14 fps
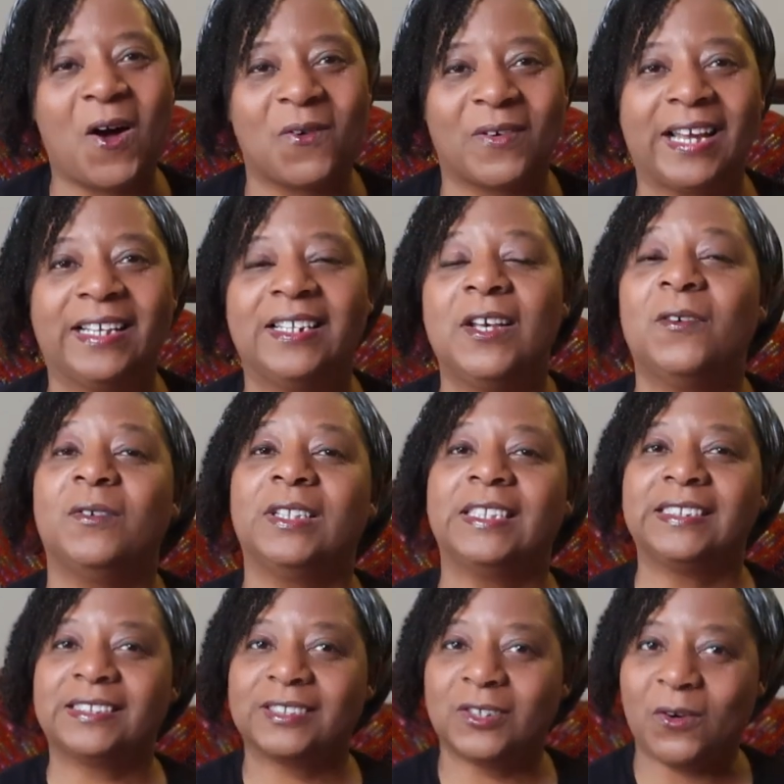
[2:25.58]
All right, well,
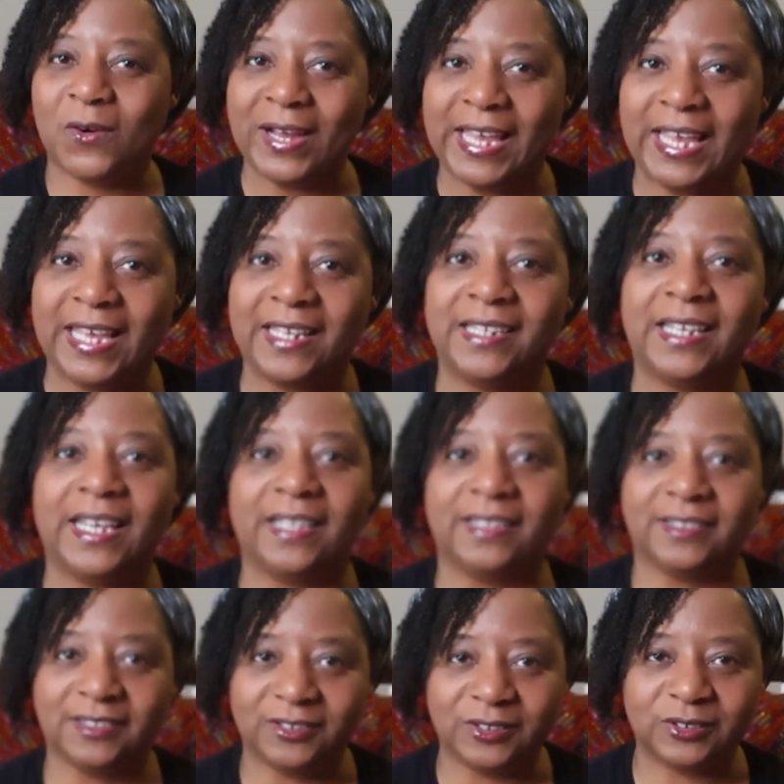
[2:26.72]
let's go ahead
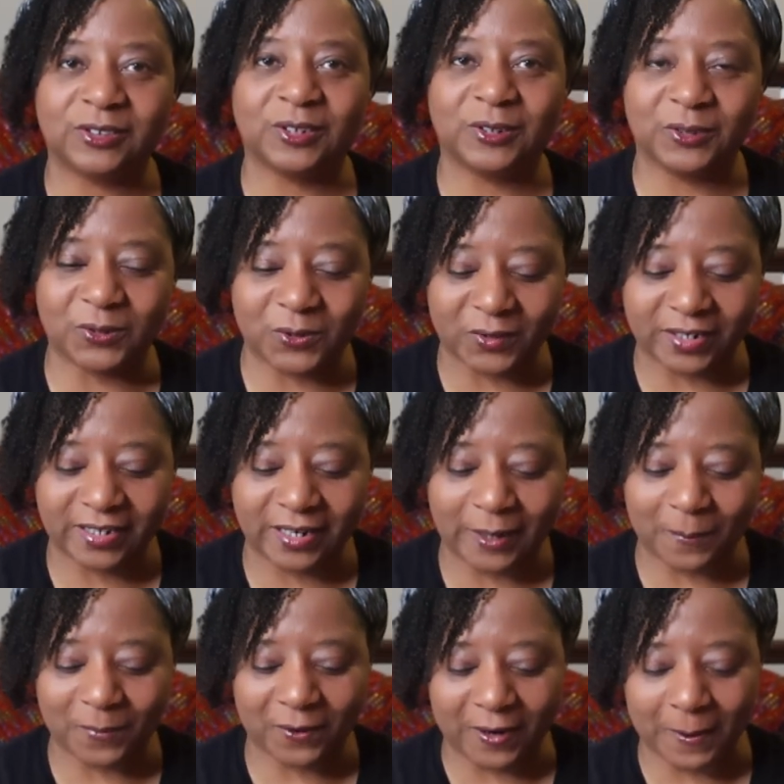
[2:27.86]
and look to the Lord
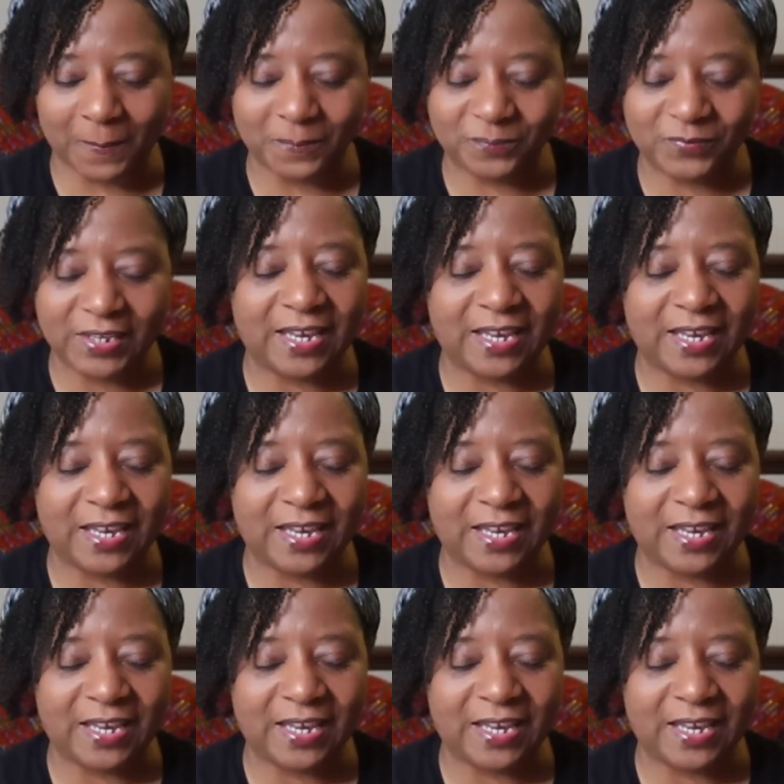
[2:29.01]
in prayer.